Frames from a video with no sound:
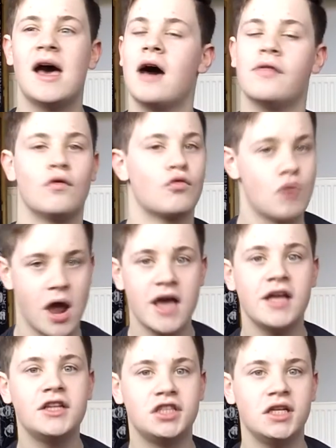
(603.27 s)
and the
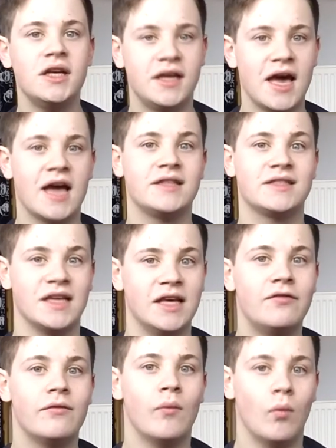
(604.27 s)
range he gets,
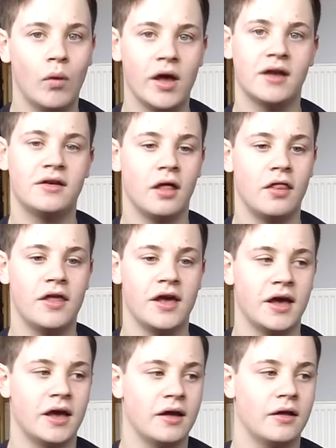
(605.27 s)
even with
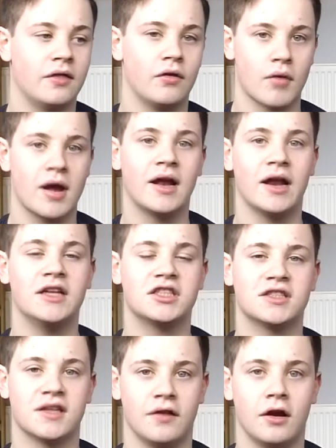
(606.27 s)
the
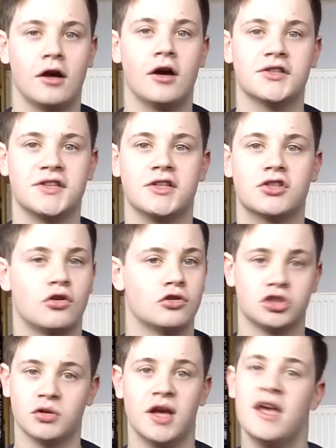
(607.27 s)
regulations and the laws in this
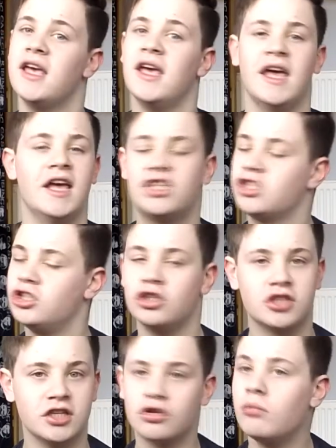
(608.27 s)
country, it's
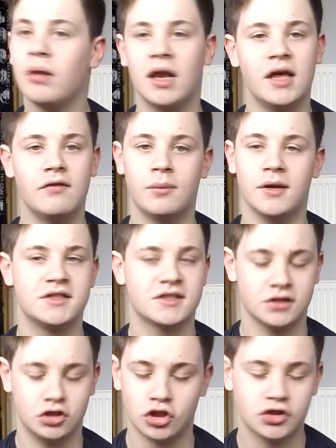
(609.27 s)
unbelievable. It's
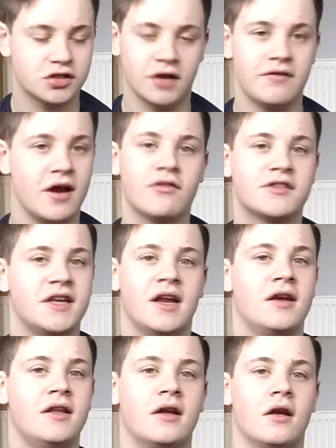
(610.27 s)
just, I've never seen
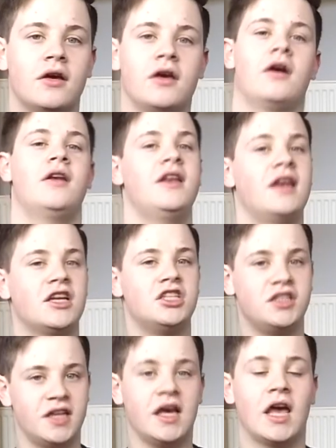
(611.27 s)
anything like it. I didn't actually
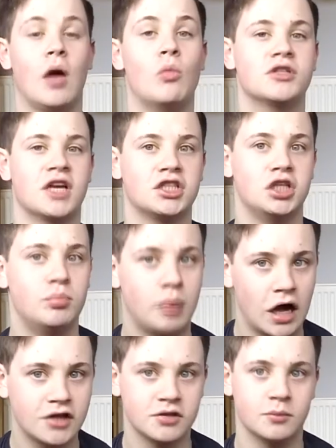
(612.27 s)
think it was actually
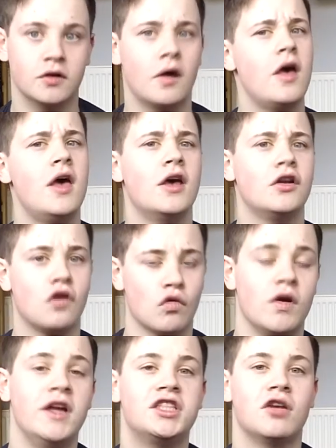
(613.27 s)
possible to
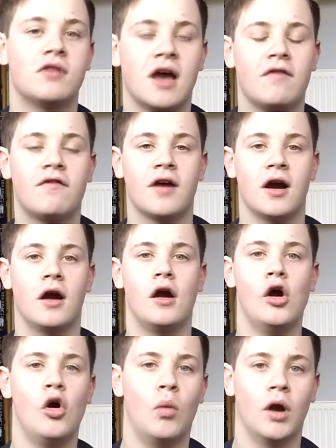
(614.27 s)
reach out that far
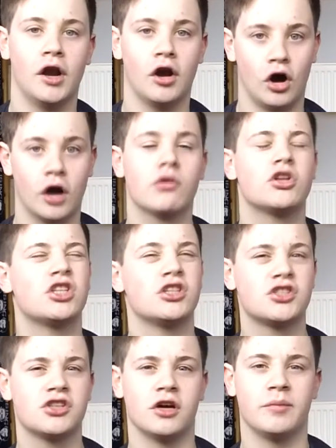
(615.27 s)
with an Irish
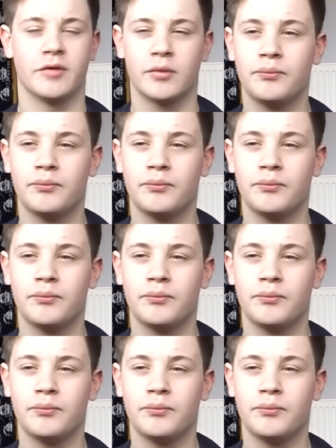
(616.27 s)
sniper.